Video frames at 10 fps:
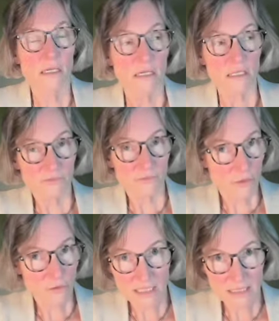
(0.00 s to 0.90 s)
And if you
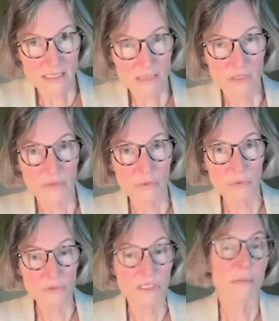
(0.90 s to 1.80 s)
don't guess it by the
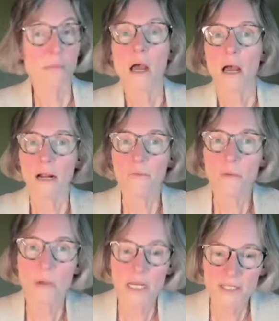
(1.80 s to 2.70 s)
3rd time, I'll
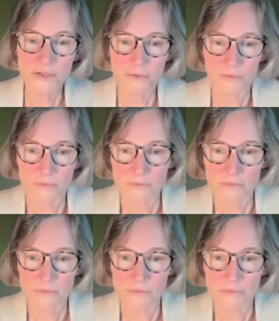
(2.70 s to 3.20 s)
remind you.